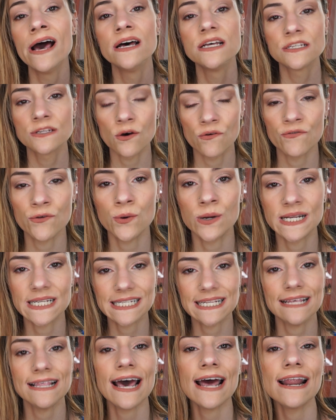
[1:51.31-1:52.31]
So if you want to
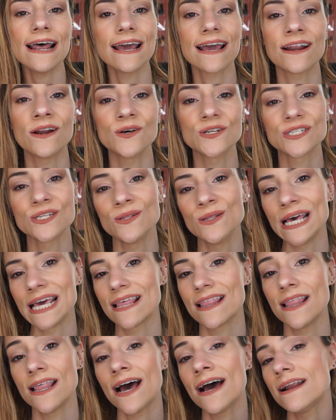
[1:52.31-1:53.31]
see that, I can also link
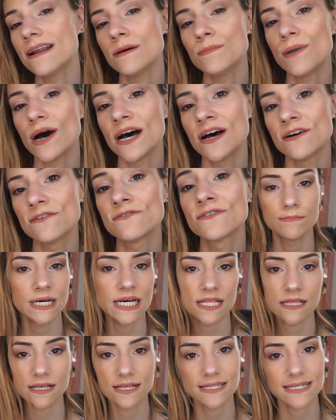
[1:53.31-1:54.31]
that above,
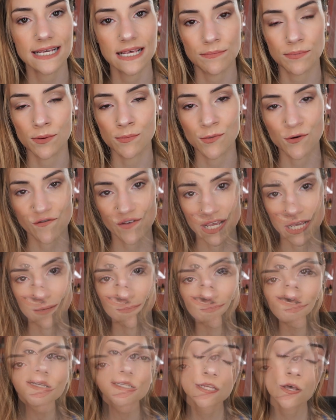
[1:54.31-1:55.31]
but let's keep it moving.
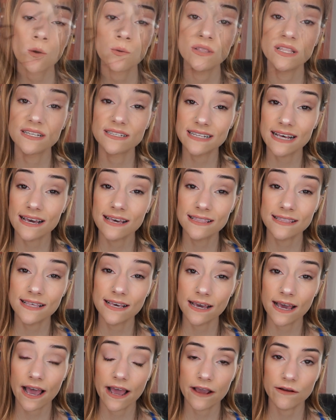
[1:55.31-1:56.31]
So the second
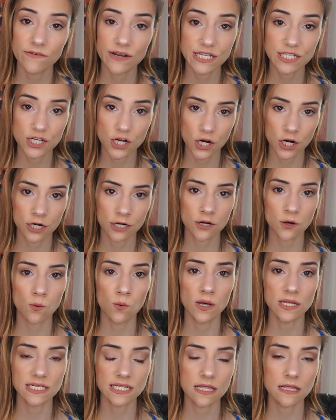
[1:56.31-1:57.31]
thing I returned
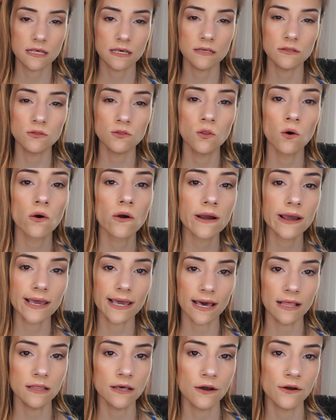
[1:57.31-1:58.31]
was the Laura
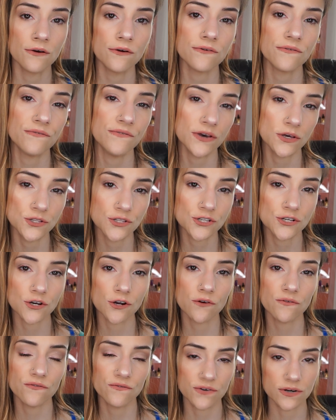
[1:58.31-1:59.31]
Geller
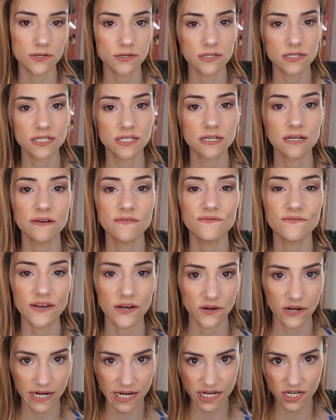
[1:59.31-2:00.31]
Filter First
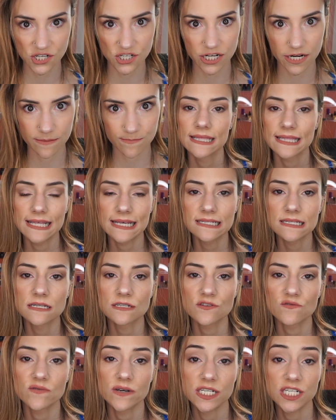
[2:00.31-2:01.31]
foundation. This is
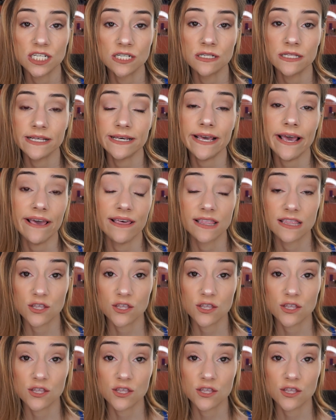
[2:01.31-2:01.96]
originally a